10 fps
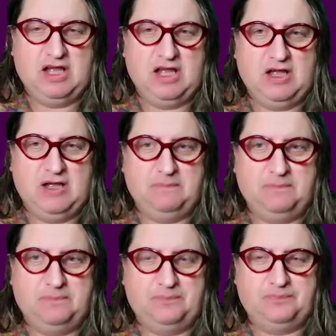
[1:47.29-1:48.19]

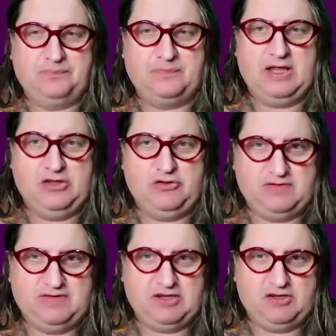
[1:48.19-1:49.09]

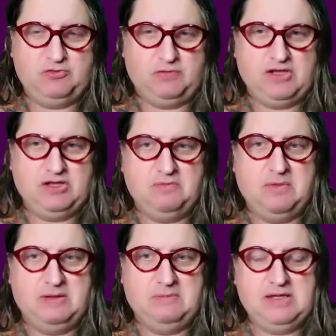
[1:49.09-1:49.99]
heterosexual, that you
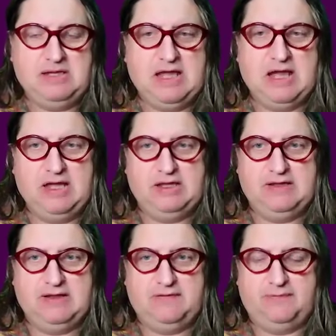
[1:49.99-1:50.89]
may be
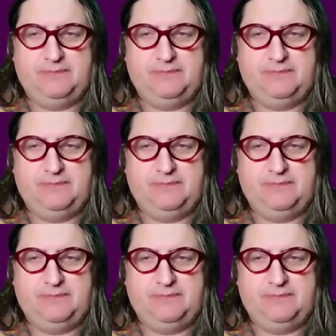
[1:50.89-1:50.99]
gay?